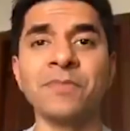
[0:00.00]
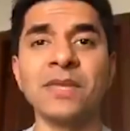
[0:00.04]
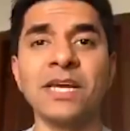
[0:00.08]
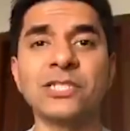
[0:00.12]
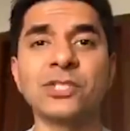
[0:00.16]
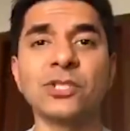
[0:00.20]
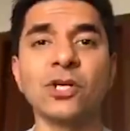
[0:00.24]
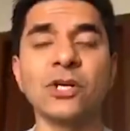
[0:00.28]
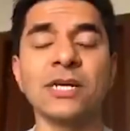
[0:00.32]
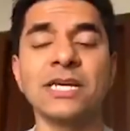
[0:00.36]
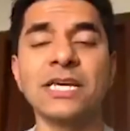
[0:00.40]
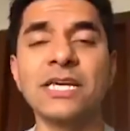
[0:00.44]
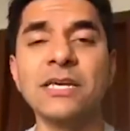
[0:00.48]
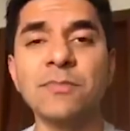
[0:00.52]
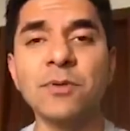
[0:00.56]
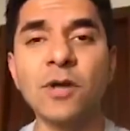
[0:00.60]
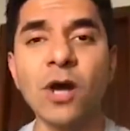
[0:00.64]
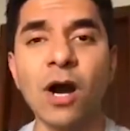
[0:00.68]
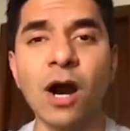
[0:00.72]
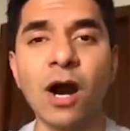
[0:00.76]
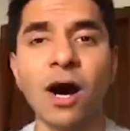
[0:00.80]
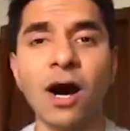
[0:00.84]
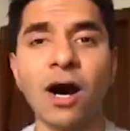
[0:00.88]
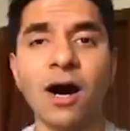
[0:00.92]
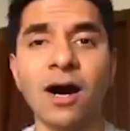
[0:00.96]
it's going to keep
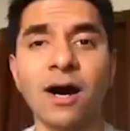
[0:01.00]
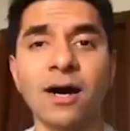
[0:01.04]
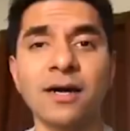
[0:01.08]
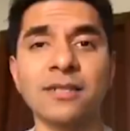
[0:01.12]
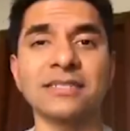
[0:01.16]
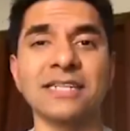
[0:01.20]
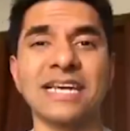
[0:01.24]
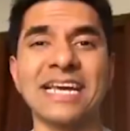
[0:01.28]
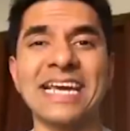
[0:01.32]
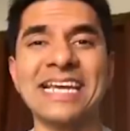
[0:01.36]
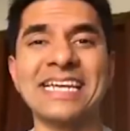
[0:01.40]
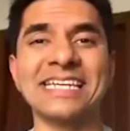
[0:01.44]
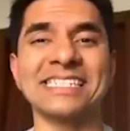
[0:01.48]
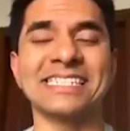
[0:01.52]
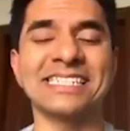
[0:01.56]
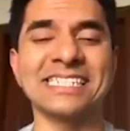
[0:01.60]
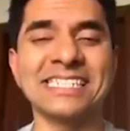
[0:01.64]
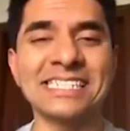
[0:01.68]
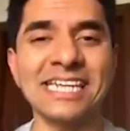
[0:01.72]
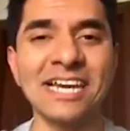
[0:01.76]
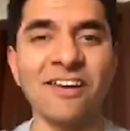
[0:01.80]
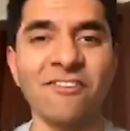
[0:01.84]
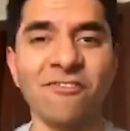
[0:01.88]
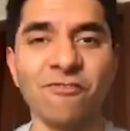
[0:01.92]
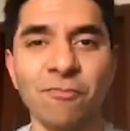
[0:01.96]
your heart in a
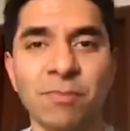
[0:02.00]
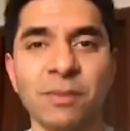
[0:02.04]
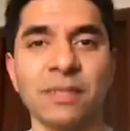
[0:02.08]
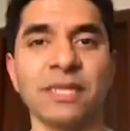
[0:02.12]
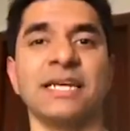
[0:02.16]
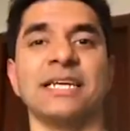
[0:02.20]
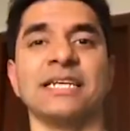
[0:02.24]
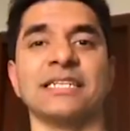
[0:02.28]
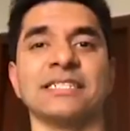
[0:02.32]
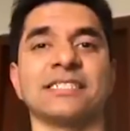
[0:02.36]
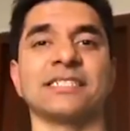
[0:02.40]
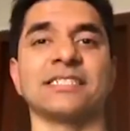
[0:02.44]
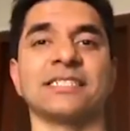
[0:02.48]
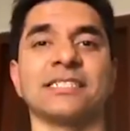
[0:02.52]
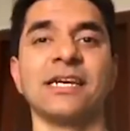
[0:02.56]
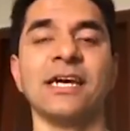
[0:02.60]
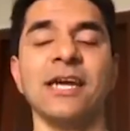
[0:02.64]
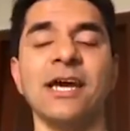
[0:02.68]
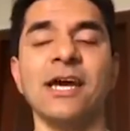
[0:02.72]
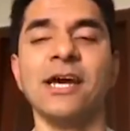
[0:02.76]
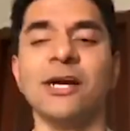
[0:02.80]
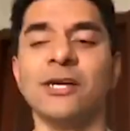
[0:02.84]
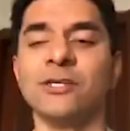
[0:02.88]
safe place.